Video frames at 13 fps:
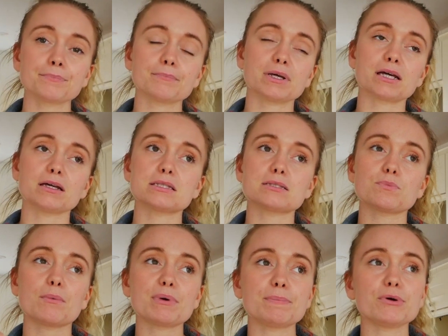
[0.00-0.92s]
because
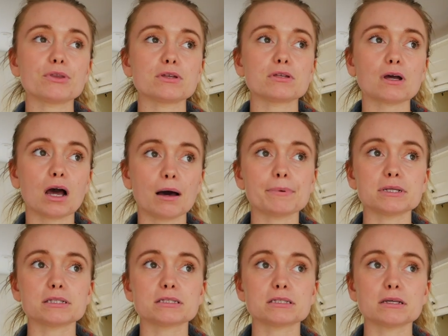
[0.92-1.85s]
when we put the
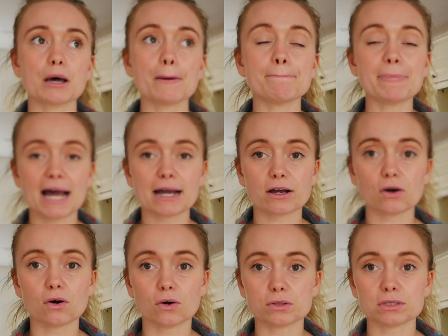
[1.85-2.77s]
cupboards back
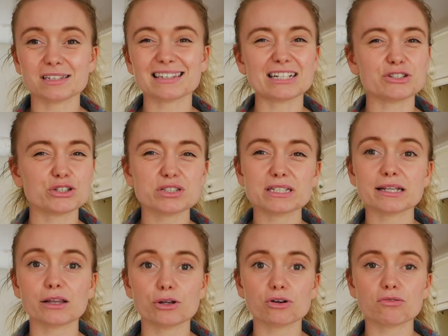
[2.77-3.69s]
on, they just
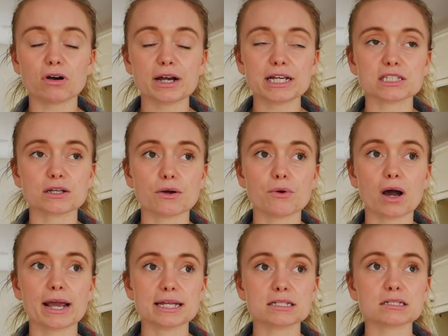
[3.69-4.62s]
didn't look right. So
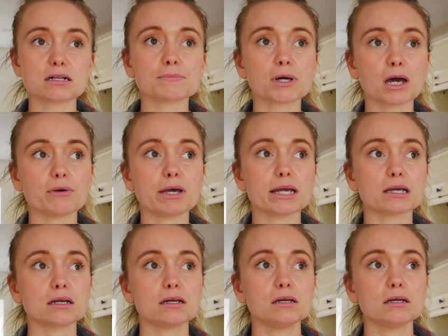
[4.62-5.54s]
I ended up
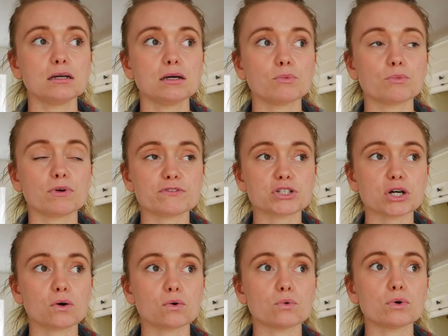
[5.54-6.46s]
going with
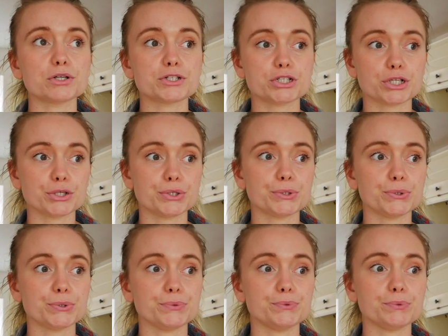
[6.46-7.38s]
Joel
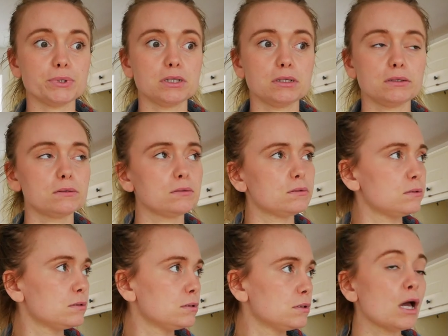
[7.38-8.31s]
to
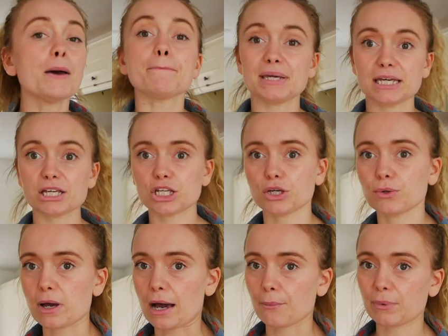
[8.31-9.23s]

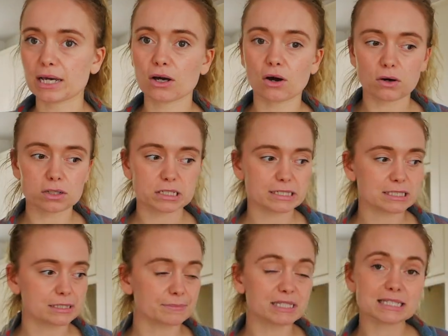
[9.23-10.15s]
B&Q and we got
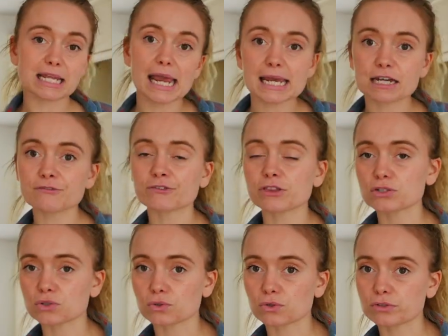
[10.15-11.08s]
some stain for the
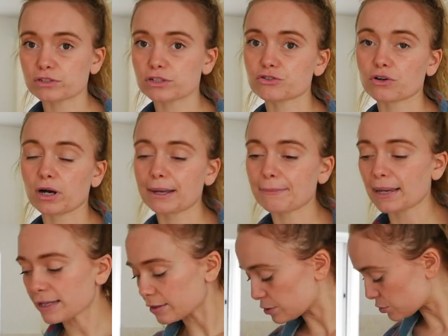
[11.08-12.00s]
doors to try and
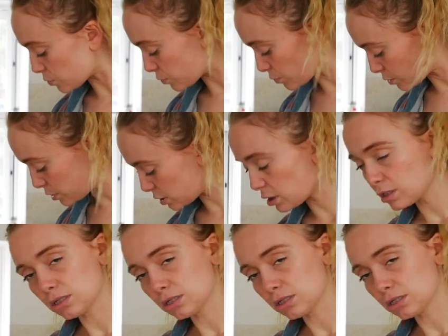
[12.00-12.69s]
make the doors